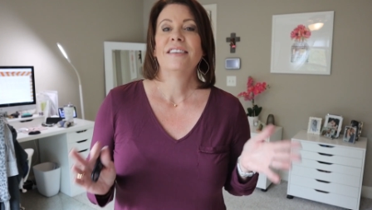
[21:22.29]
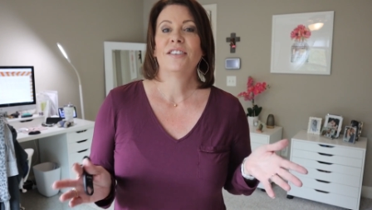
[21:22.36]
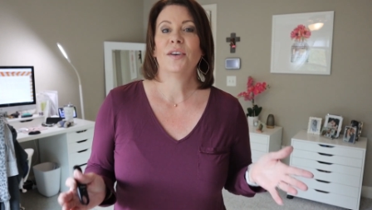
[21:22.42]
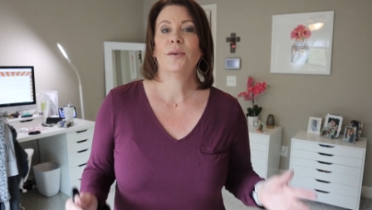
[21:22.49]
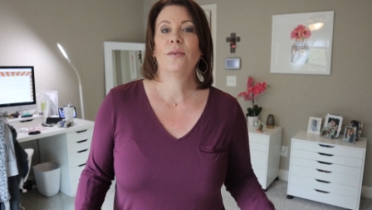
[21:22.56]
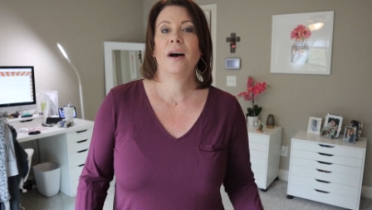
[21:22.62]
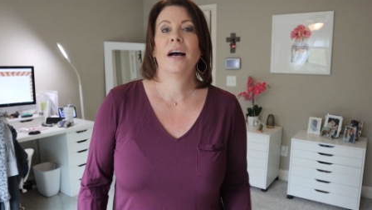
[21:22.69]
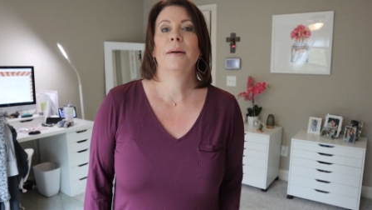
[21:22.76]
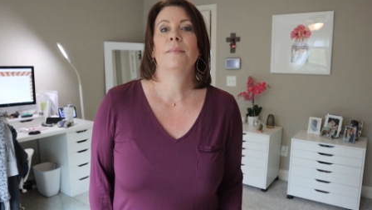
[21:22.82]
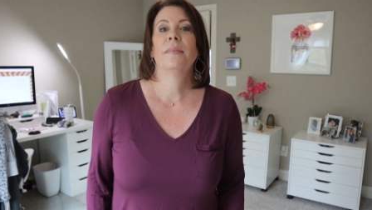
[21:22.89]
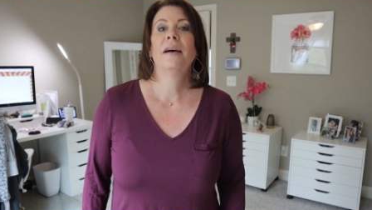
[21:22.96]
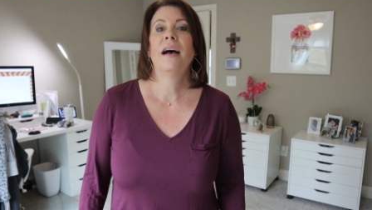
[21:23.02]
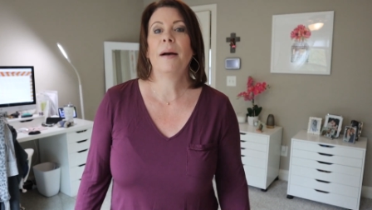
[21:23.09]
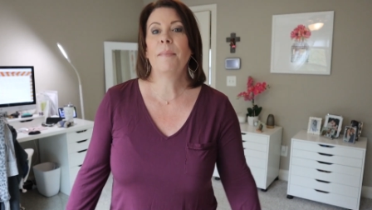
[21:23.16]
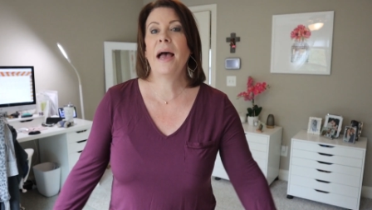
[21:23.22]
So
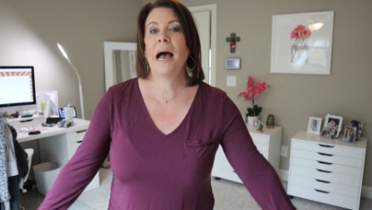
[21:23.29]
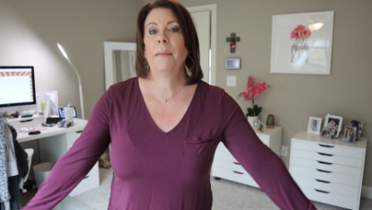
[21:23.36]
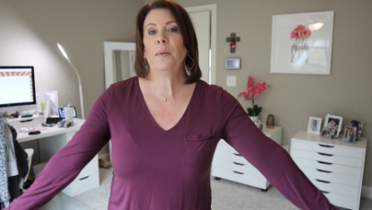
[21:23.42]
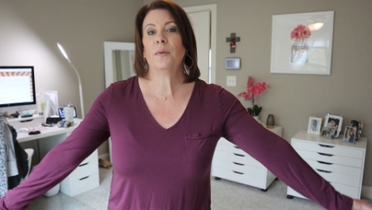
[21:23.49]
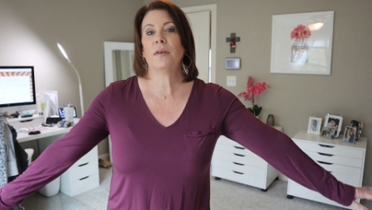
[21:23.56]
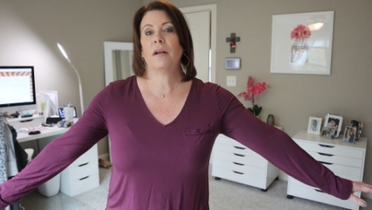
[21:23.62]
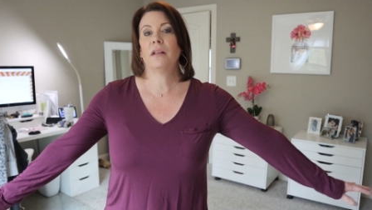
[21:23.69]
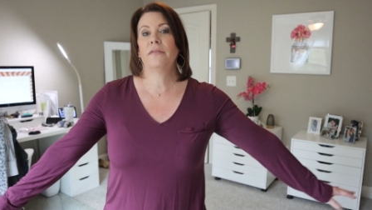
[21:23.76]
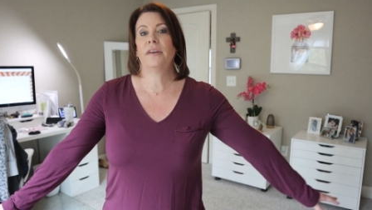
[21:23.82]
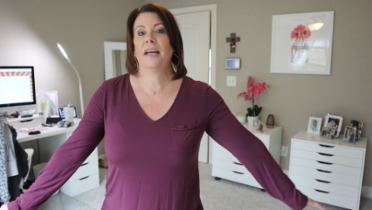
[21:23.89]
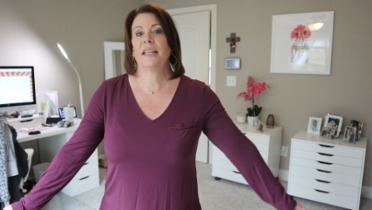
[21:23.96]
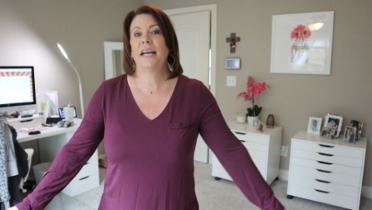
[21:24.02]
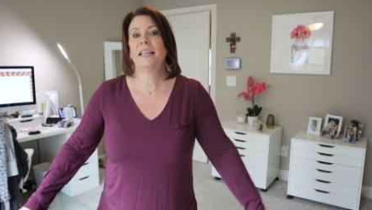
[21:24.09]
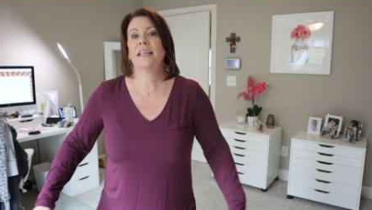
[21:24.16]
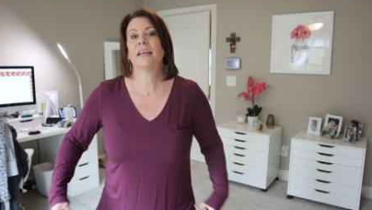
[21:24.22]
I'm, I'm happy with all of it.
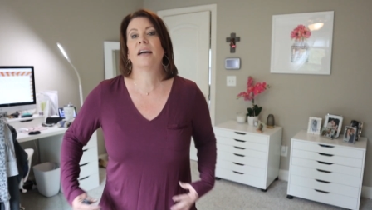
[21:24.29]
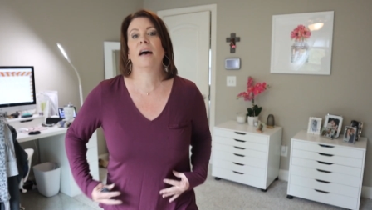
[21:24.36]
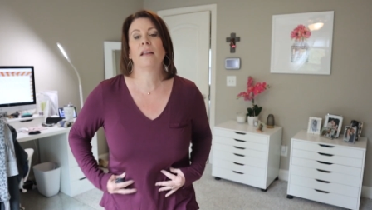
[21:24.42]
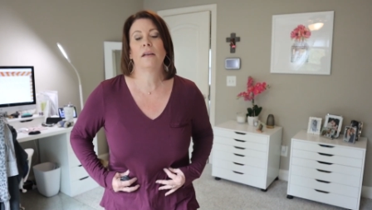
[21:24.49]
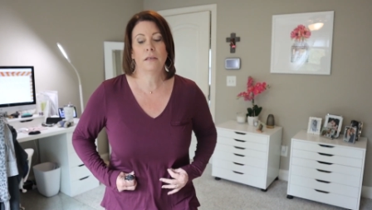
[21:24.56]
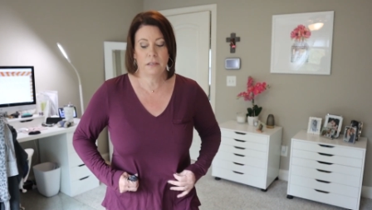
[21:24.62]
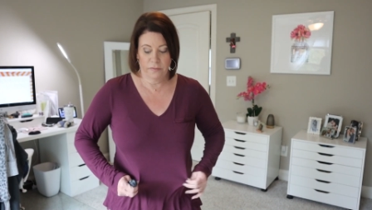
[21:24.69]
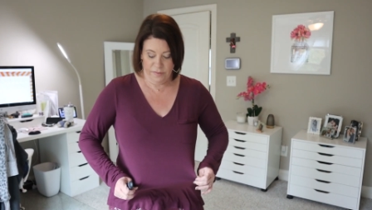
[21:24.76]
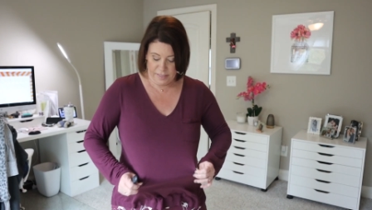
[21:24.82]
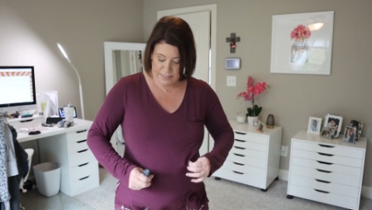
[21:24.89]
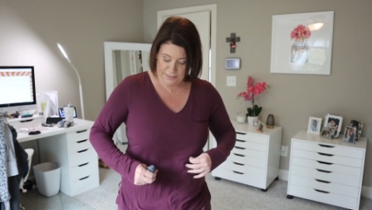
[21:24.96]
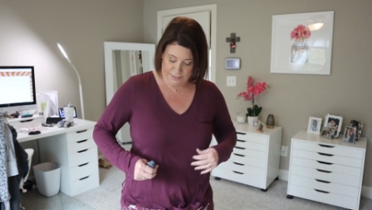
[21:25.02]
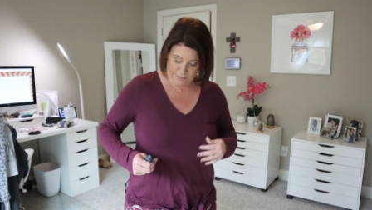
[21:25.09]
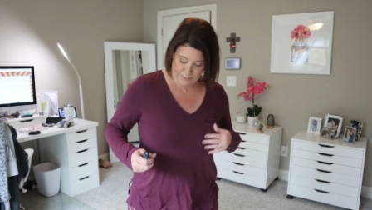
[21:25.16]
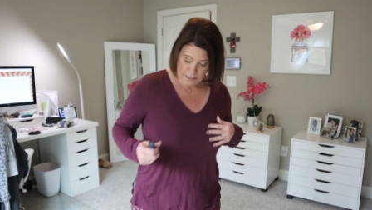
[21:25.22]
I like the colors of
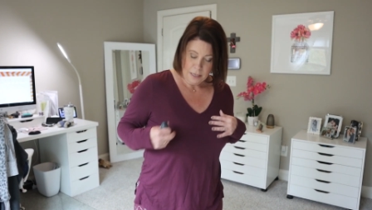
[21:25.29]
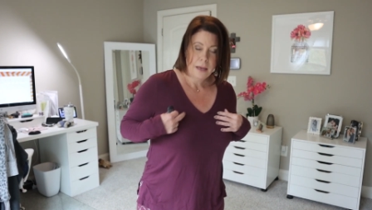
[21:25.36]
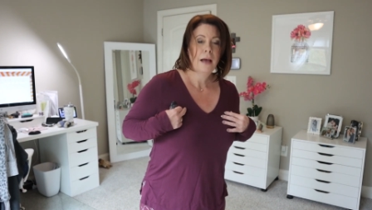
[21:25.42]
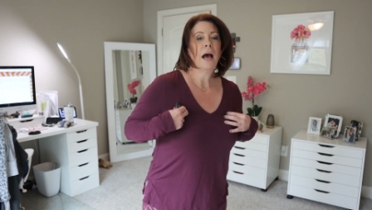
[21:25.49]
this.